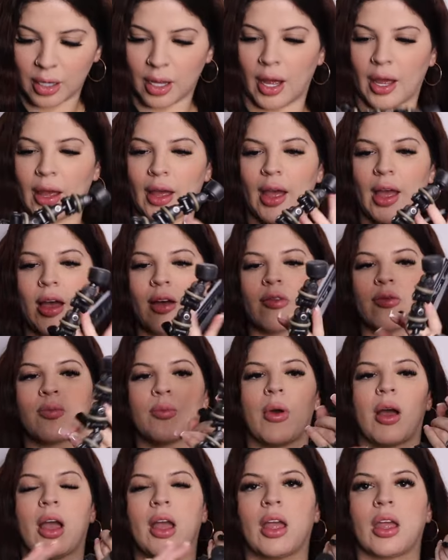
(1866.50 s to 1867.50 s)
I have
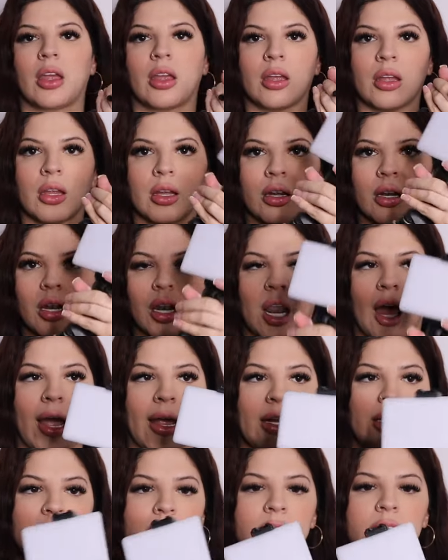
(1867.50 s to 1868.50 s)
my
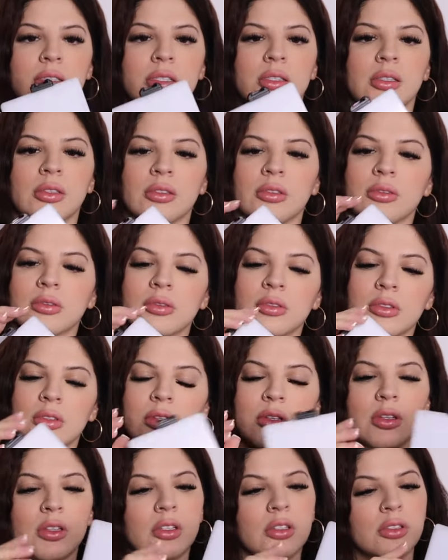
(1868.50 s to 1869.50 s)
light.
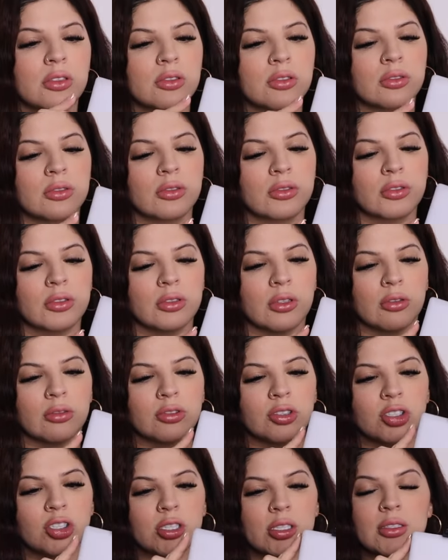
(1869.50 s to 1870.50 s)
So
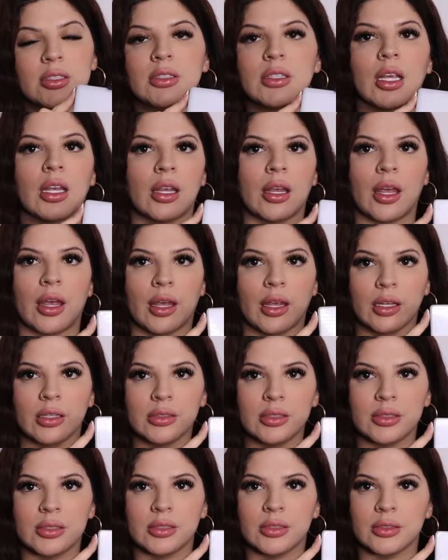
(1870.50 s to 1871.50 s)
just in
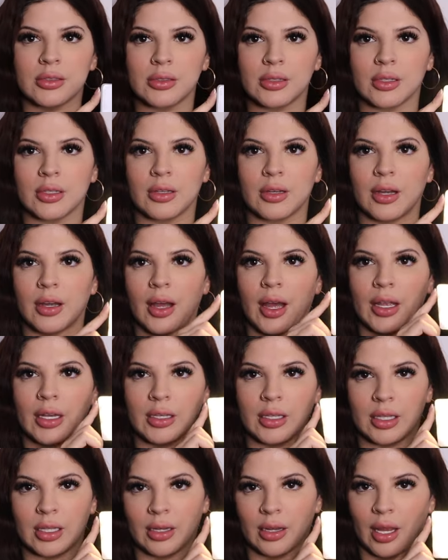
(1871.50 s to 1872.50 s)
case I
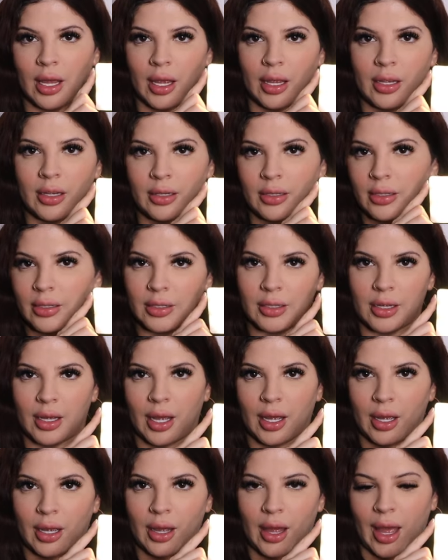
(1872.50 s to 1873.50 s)
need light,
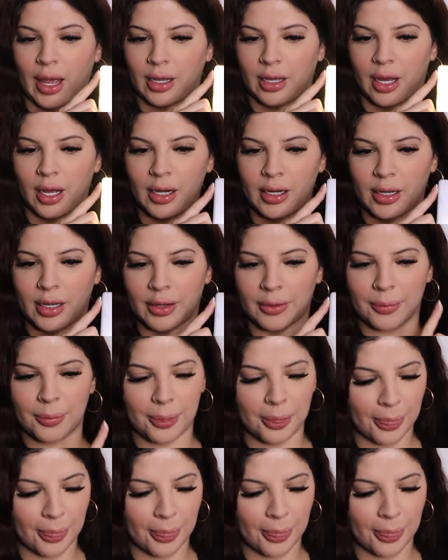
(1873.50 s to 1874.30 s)
I got it.